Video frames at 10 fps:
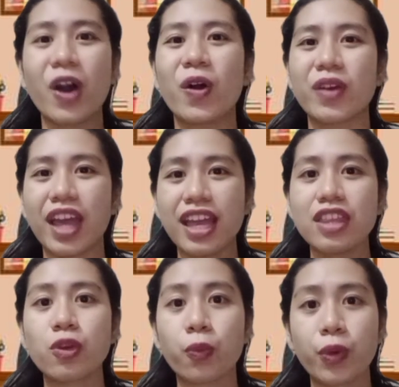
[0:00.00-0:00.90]
Okay,
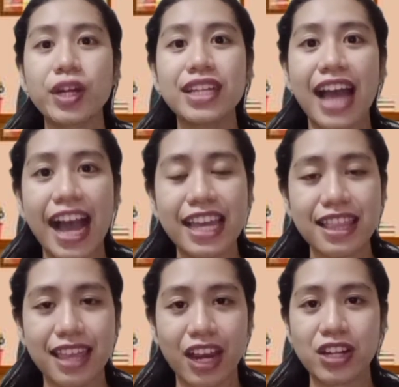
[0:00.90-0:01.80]
the word I
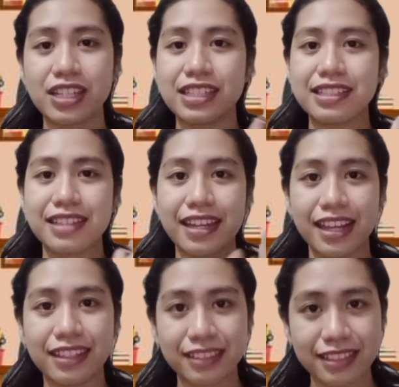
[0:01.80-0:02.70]
there is an
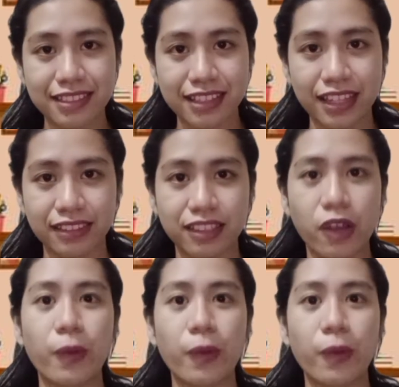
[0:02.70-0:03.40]
antecedent.